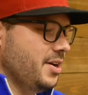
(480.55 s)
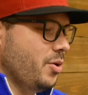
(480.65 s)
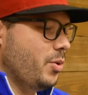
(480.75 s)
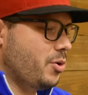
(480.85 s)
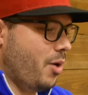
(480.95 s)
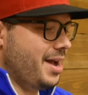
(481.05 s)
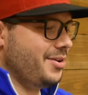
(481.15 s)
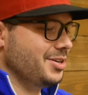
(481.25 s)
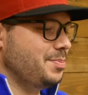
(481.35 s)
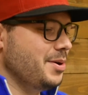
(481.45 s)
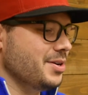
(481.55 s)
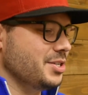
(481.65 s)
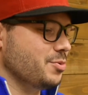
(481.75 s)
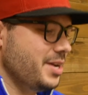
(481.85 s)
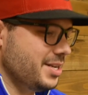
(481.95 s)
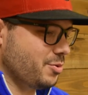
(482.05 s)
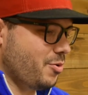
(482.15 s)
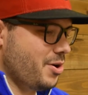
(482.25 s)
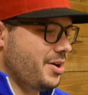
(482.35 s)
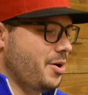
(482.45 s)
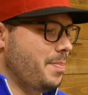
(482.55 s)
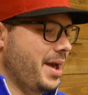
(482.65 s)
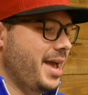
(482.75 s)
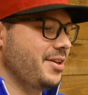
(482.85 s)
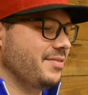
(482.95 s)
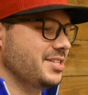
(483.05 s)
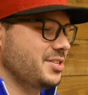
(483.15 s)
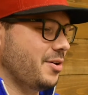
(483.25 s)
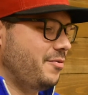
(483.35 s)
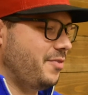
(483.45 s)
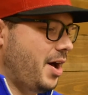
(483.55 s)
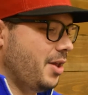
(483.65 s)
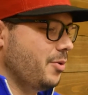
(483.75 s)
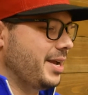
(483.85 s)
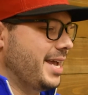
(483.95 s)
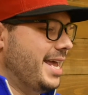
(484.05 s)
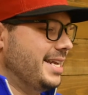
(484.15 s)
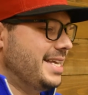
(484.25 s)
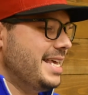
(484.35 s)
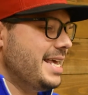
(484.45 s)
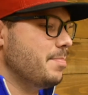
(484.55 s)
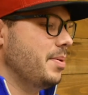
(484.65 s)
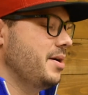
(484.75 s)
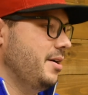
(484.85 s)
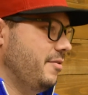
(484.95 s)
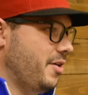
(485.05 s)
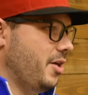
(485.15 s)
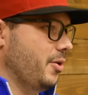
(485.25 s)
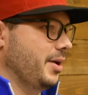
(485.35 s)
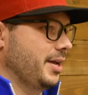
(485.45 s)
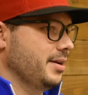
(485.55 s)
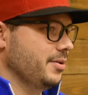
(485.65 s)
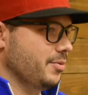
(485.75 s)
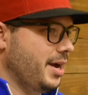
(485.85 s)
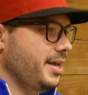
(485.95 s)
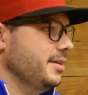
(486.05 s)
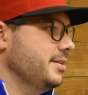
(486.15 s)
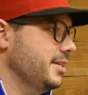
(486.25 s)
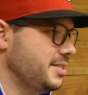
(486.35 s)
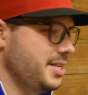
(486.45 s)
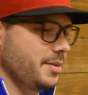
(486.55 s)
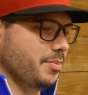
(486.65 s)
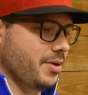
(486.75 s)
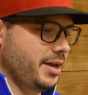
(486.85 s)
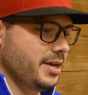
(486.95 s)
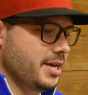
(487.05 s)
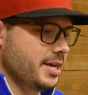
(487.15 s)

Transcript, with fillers: We quiet our spirits, read his word, and obey. You have to start following and keep following, right? That's deep, right?